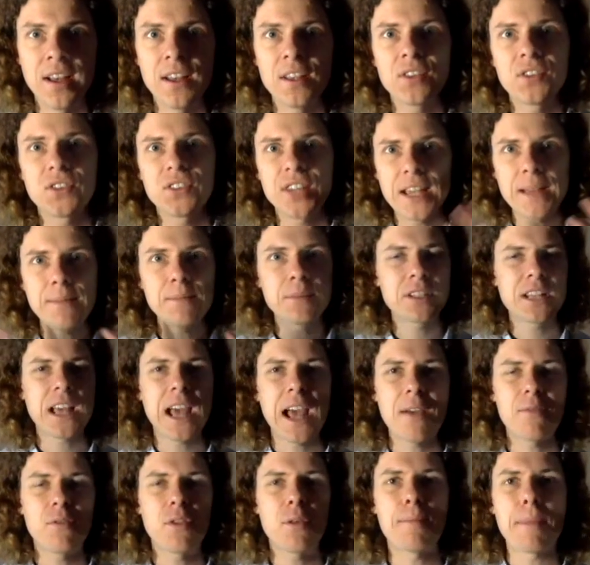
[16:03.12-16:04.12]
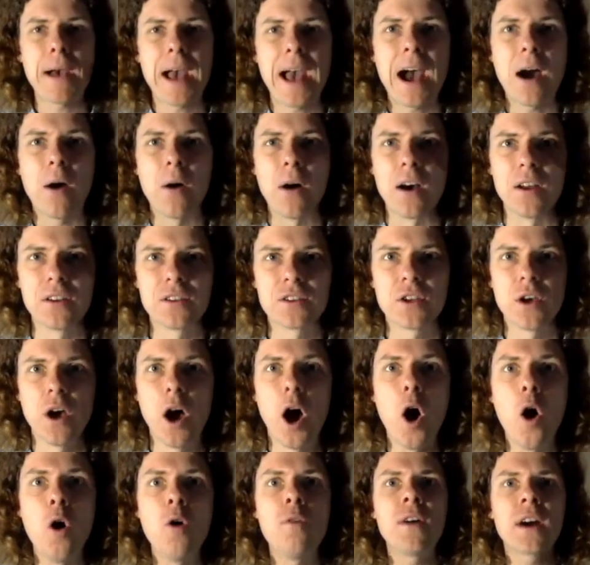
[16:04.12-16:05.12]
seems to have the power to
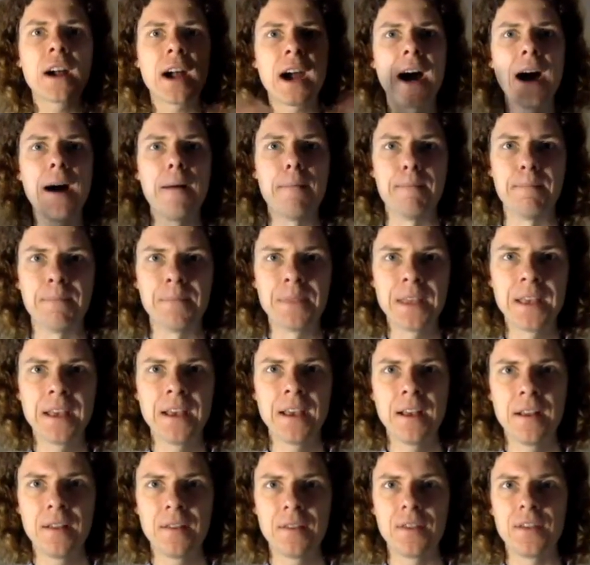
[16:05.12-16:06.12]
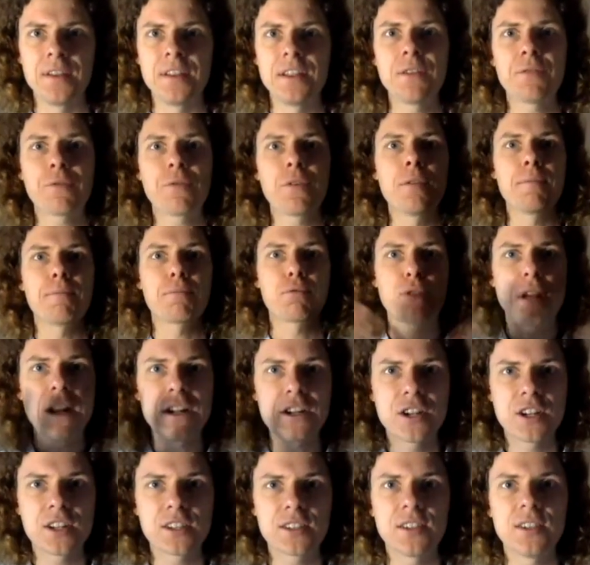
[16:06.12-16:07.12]
overcome the different
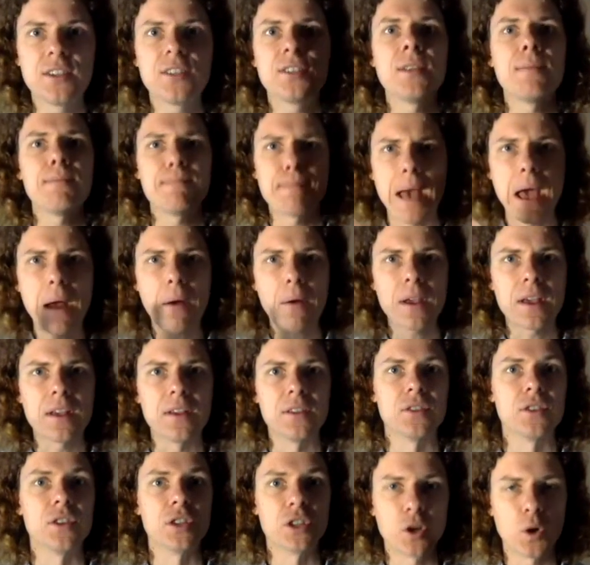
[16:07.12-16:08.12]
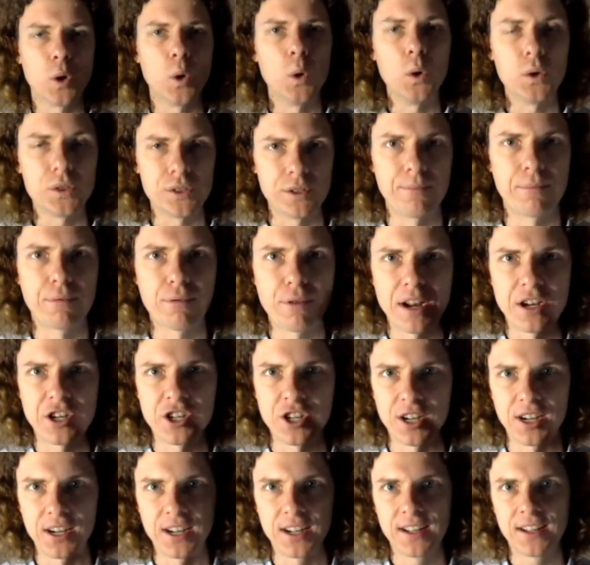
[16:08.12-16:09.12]
prejudices and barriers that cause
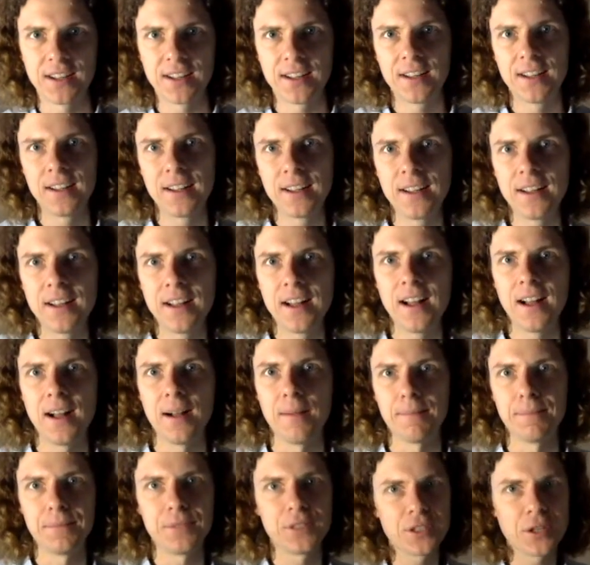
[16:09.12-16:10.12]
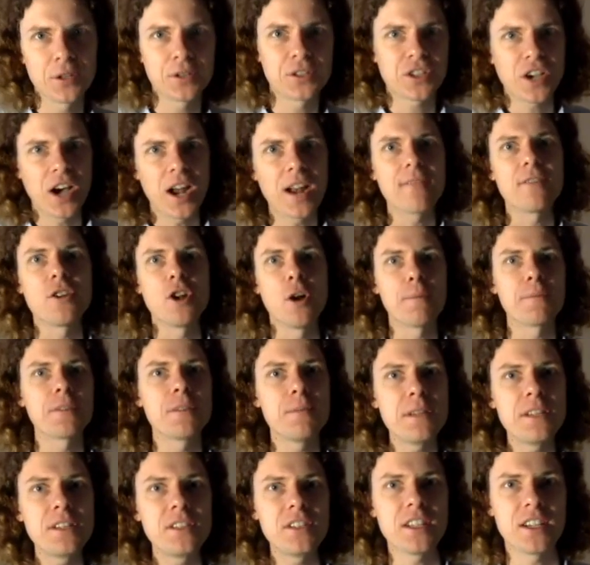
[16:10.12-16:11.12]
oppression. So it's kind of an
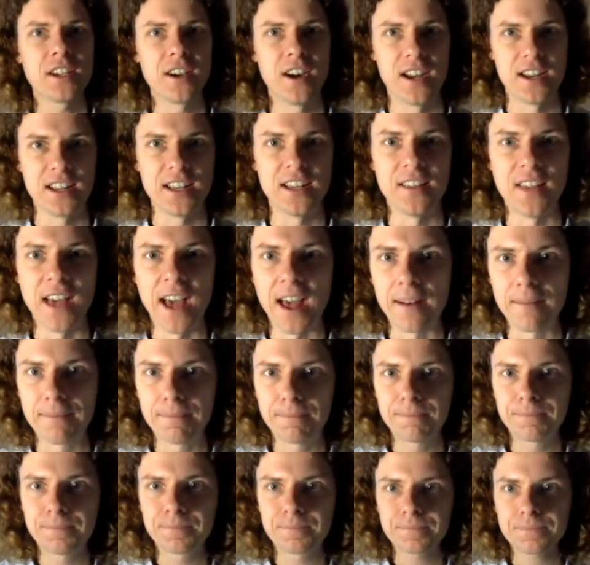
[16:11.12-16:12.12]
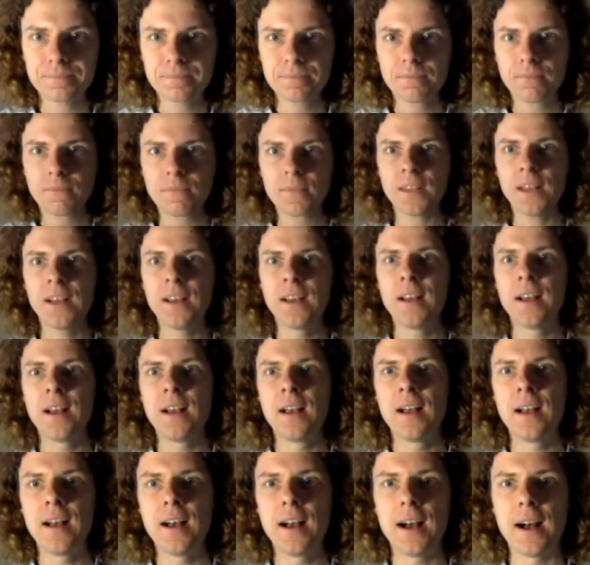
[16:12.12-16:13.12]
optimistic idea that.
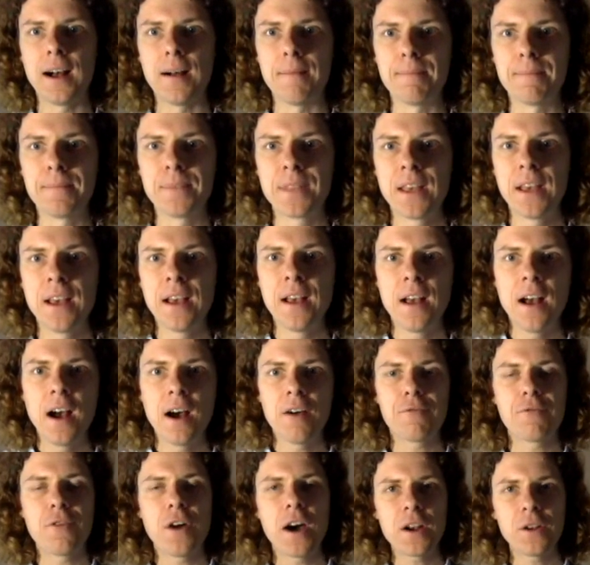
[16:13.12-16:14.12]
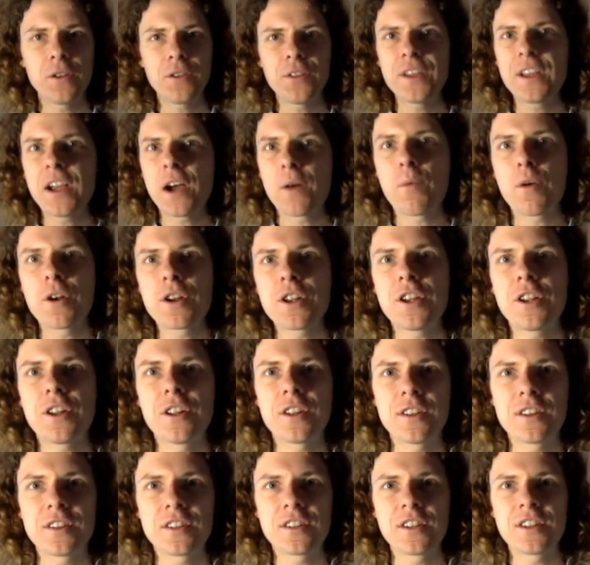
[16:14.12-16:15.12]
A final thing I want
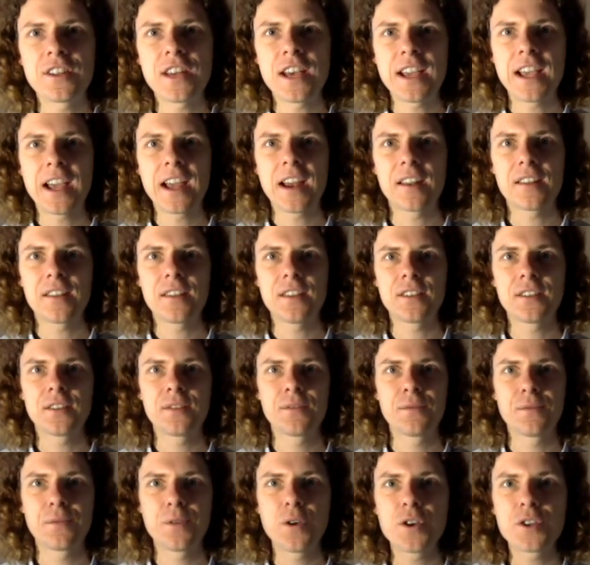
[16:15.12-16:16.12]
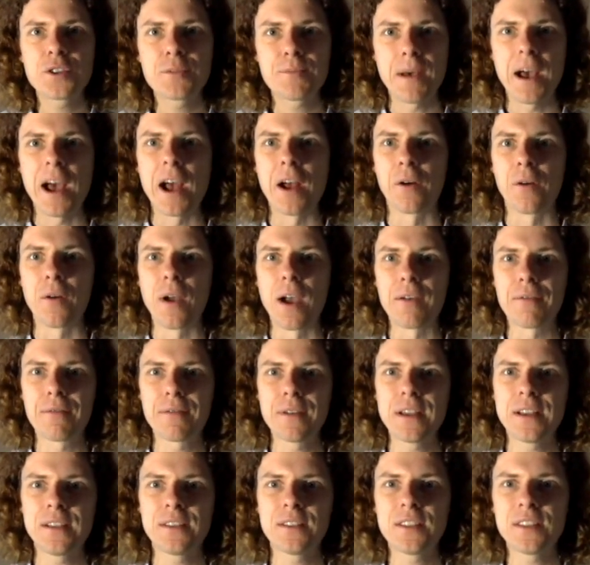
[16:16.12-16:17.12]
you to take out of this first paragraph
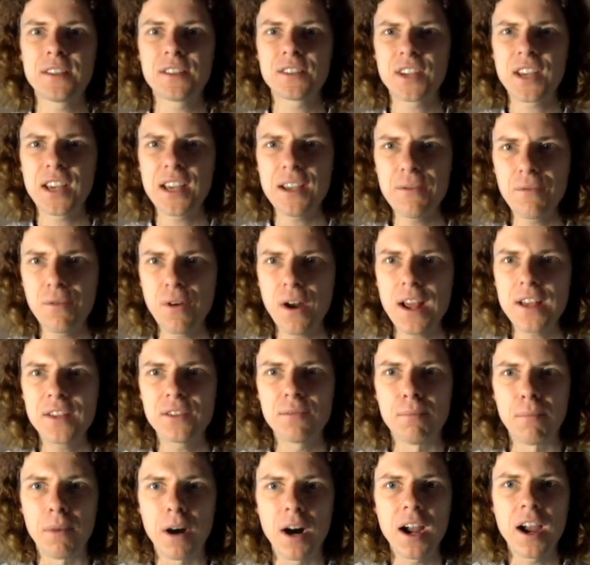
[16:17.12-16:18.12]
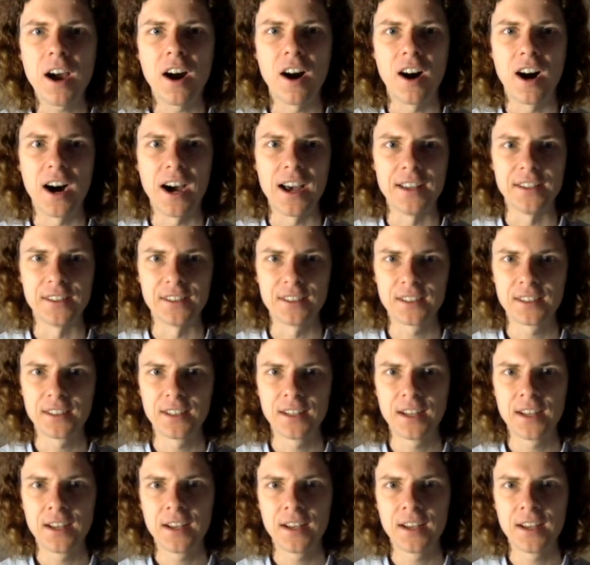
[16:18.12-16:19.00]
is this key phrase, my eyes.